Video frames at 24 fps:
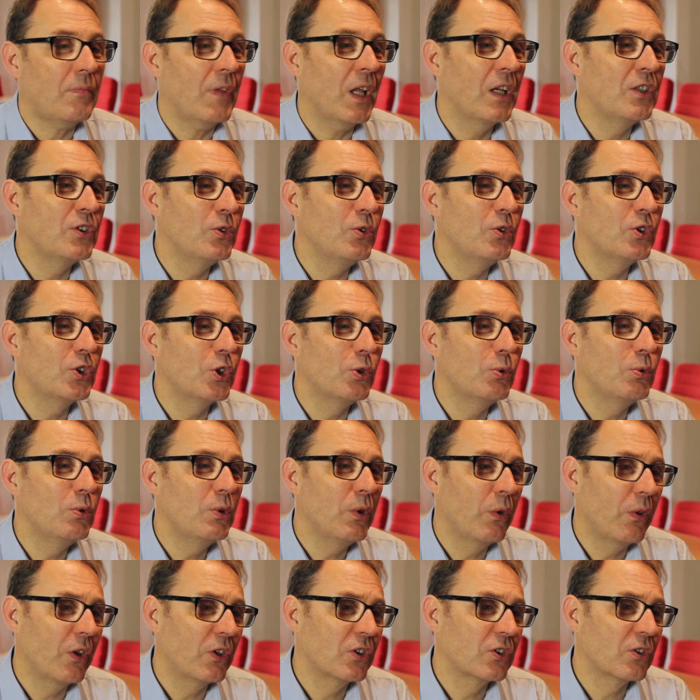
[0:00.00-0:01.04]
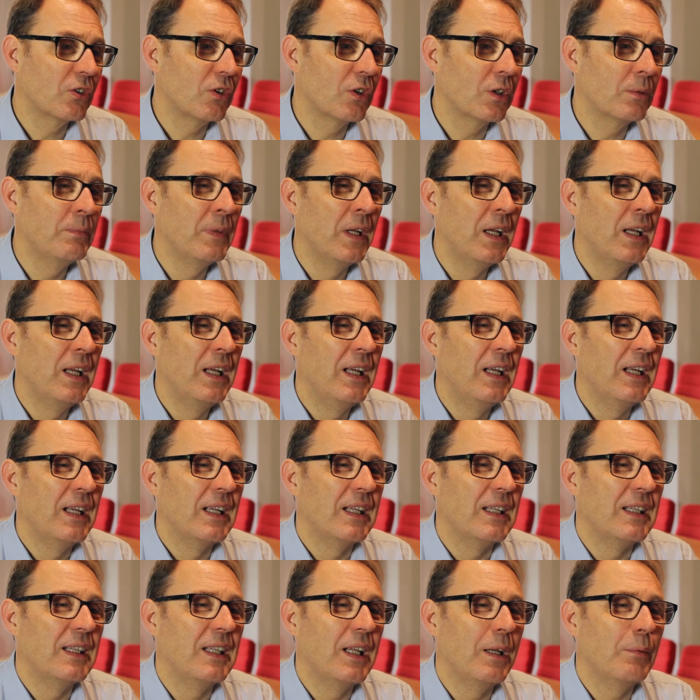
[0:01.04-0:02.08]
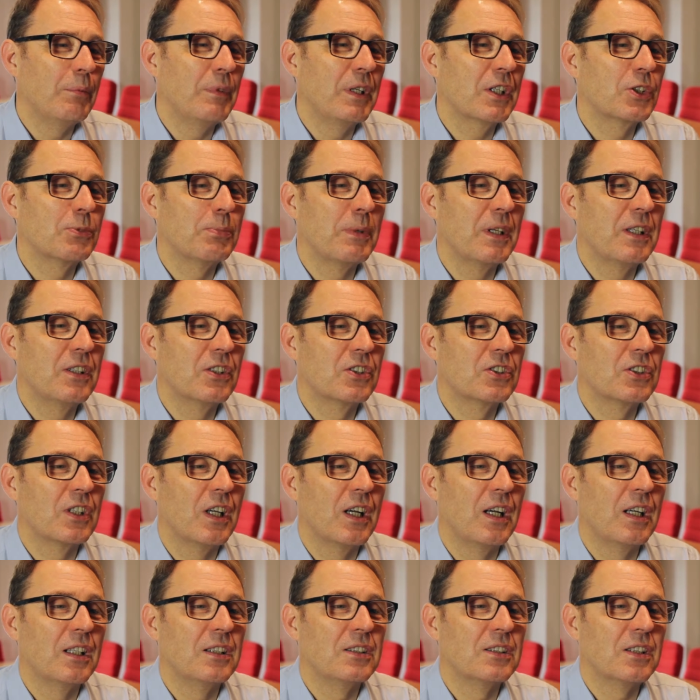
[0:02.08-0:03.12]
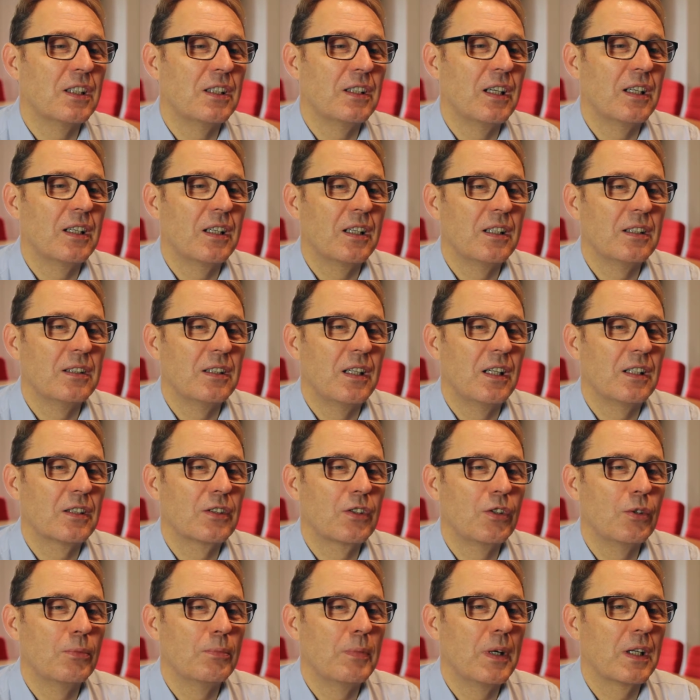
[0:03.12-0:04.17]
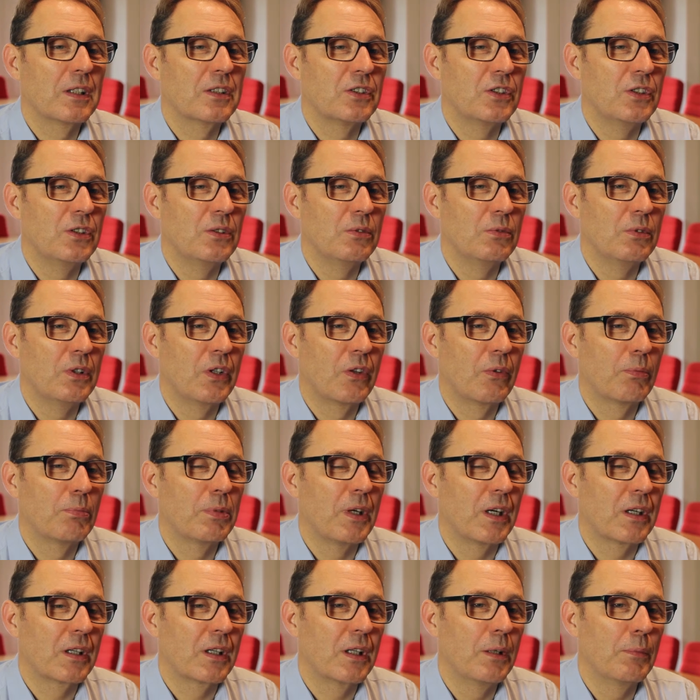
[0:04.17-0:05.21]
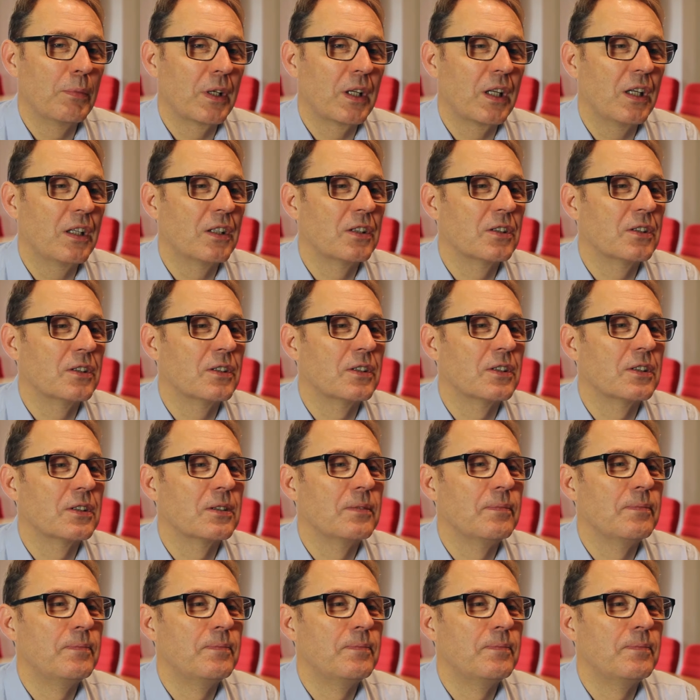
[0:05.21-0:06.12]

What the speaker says: As usual with this column, let me explain the science and then I'll come back to you with practical implications.